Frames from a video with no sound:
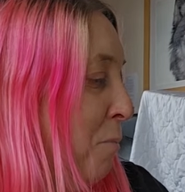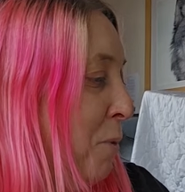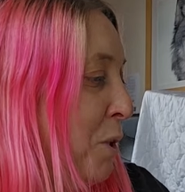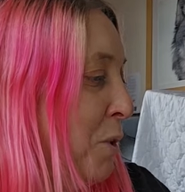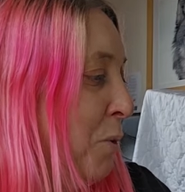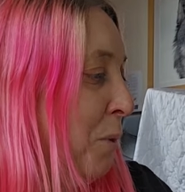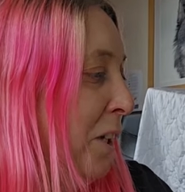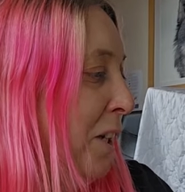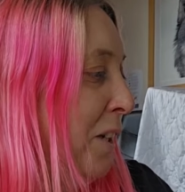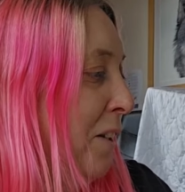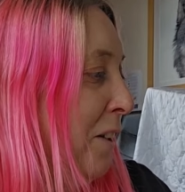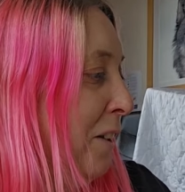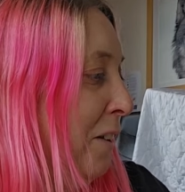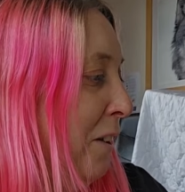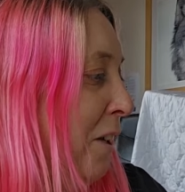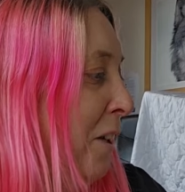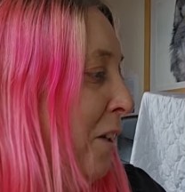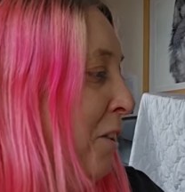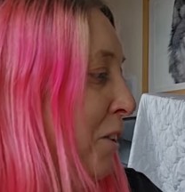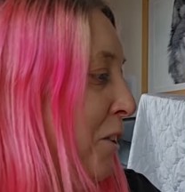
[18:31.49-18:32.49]
between
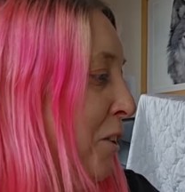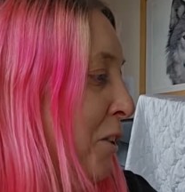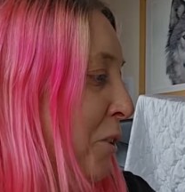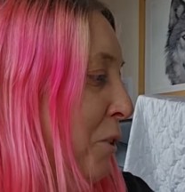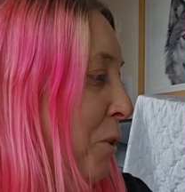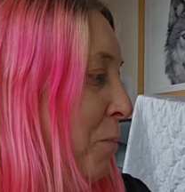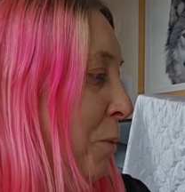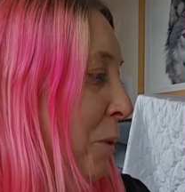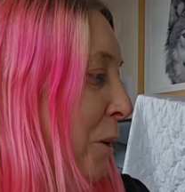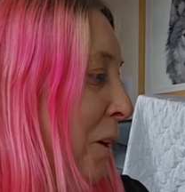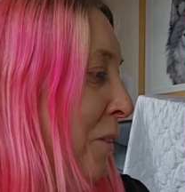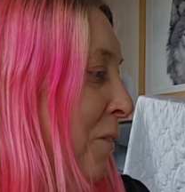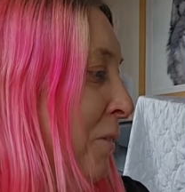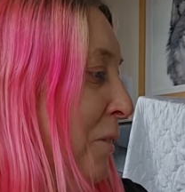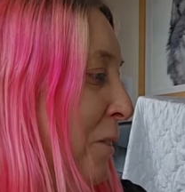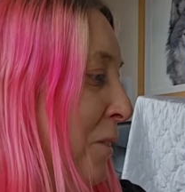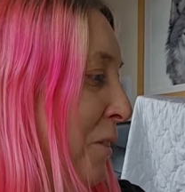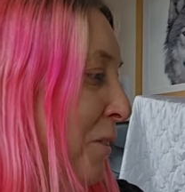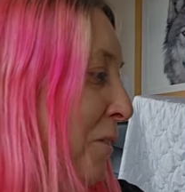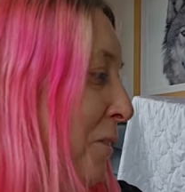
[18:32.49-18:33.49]
the Canuba
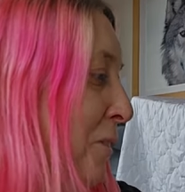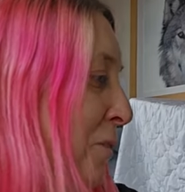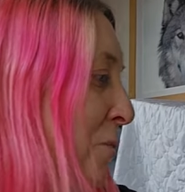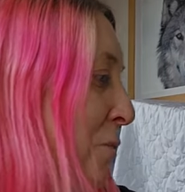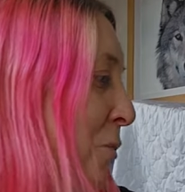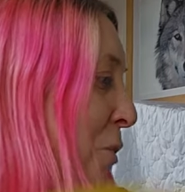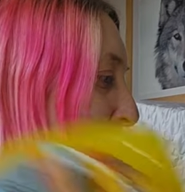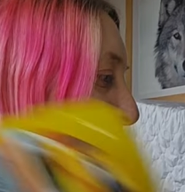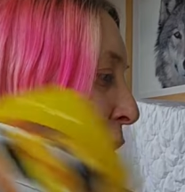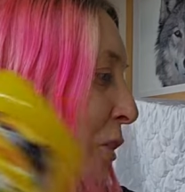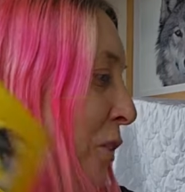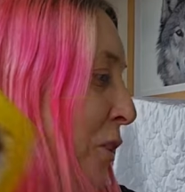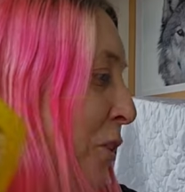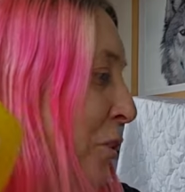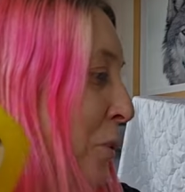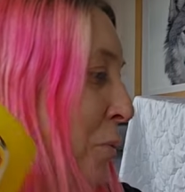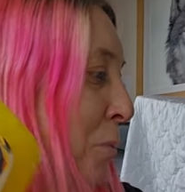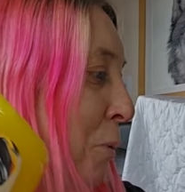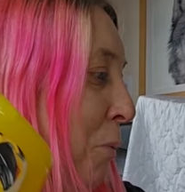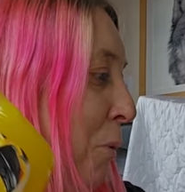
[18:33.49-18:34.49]

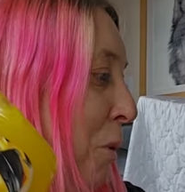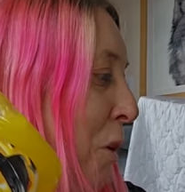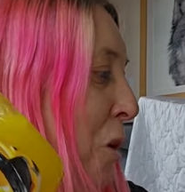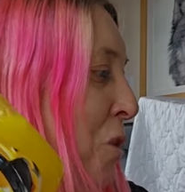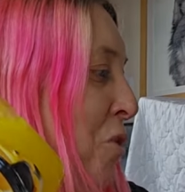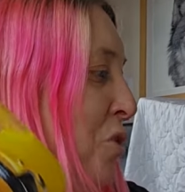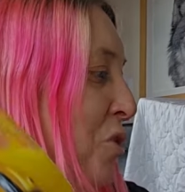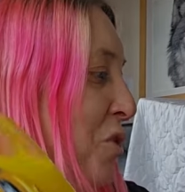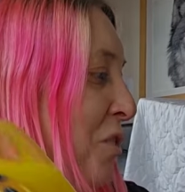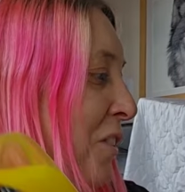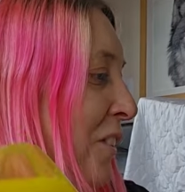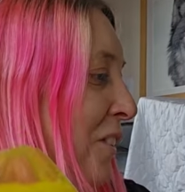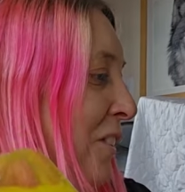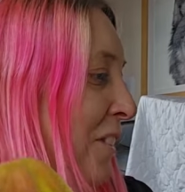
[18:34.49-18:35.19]
wash,